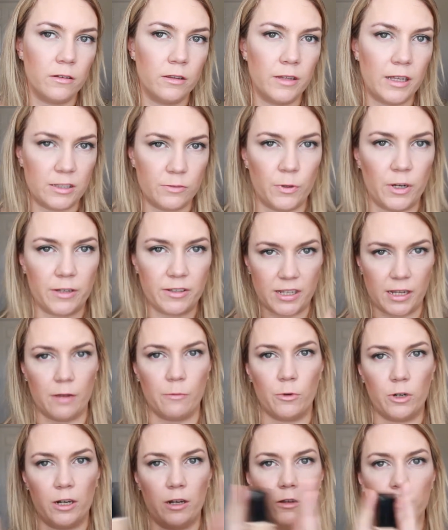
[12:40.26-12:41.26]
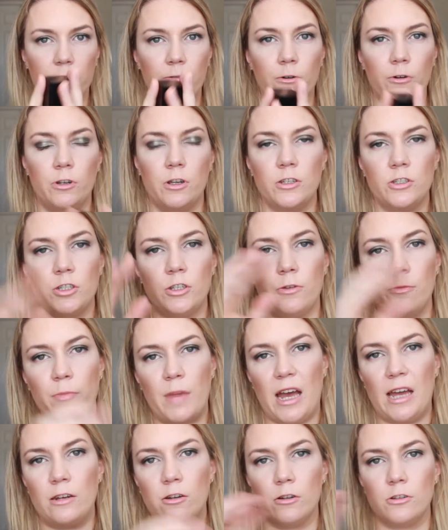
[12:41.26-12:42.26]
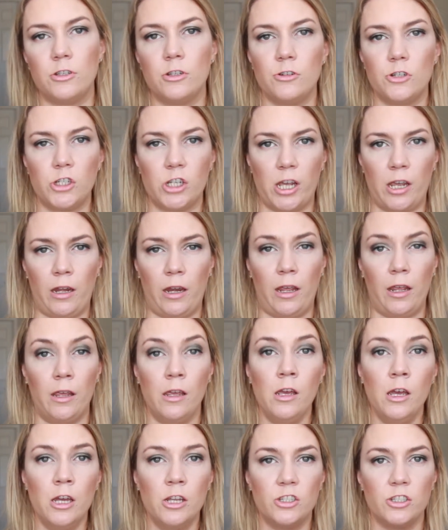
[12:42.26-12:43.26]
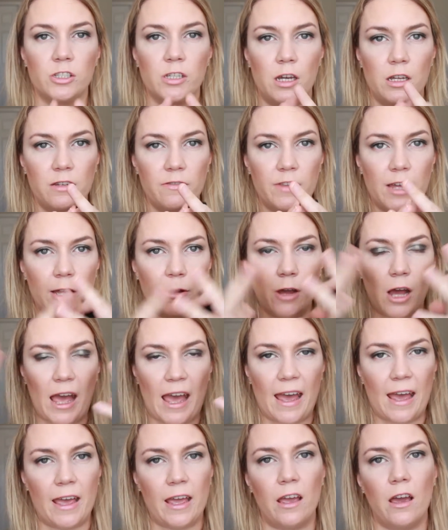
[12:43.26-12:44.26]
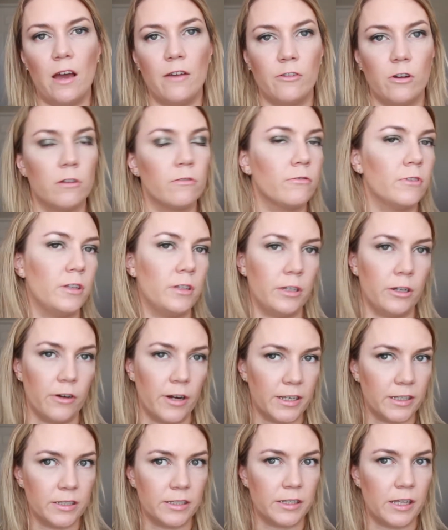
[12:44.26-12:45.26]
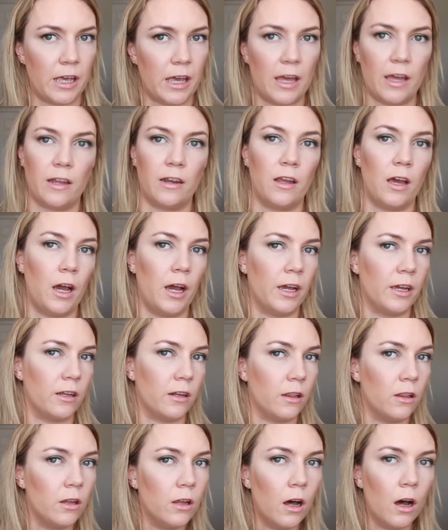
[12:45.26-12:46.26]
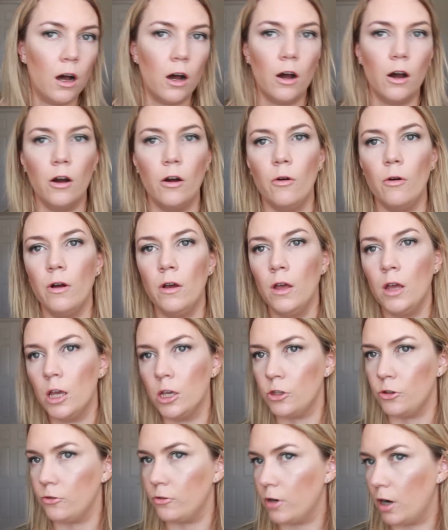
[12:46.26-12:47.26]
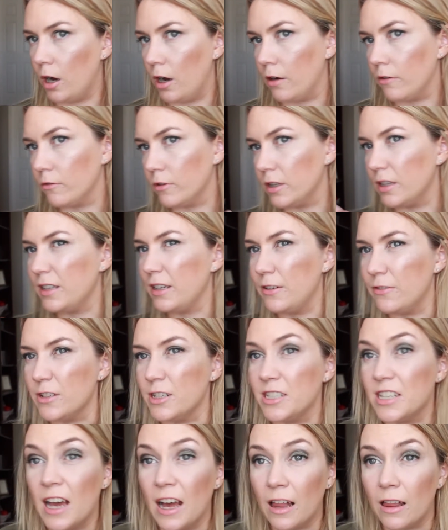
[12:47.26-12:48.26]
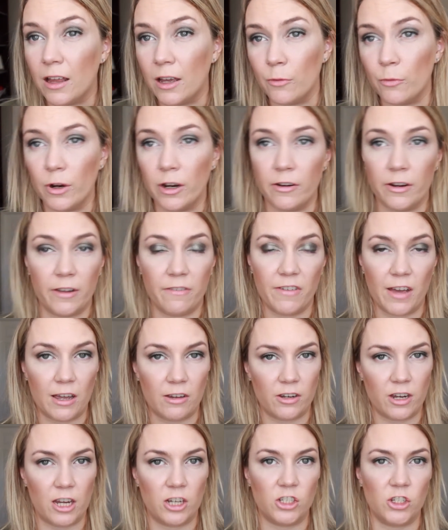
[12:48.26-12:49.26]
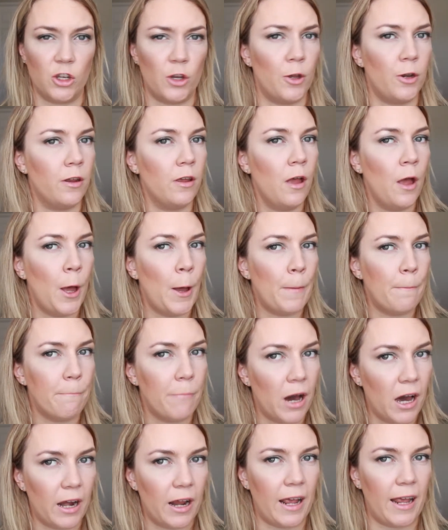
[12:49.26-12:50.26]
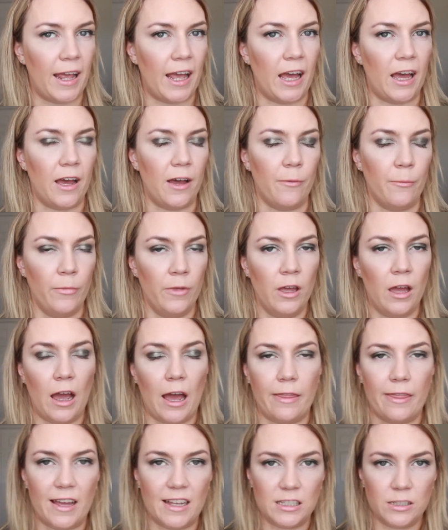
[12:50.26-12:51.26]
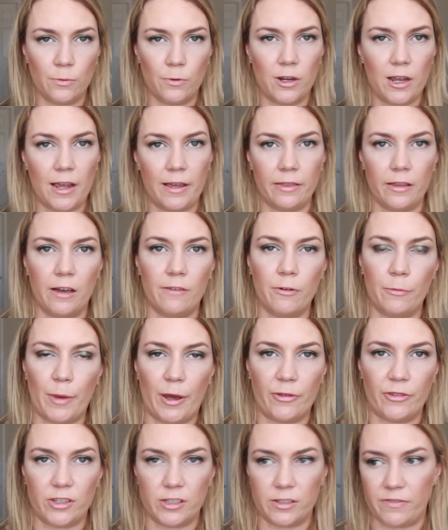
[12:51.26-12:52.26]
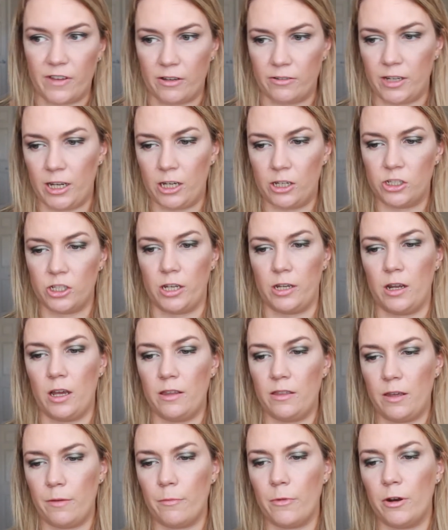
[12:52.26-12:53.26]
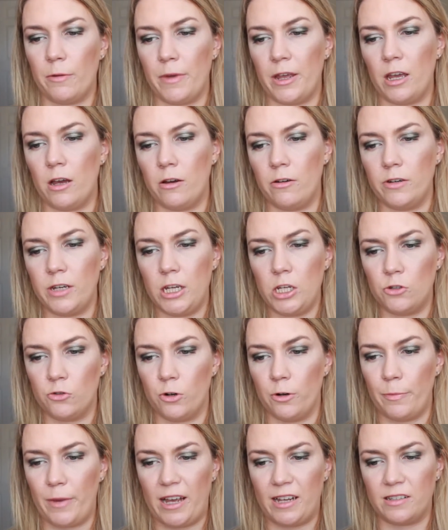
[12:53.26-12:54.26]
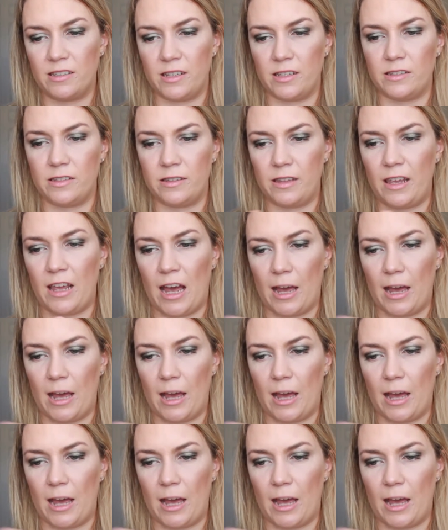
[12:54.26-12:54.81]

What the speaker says: That's what I say, what I look for. Not too matte, not too shiny. Just kind of that, hey, I've got really great skin, I glow. You can't really even tell I'm wearing foundation, but I am. And that's what I love about this foundation. I think one of my only drawbacks is the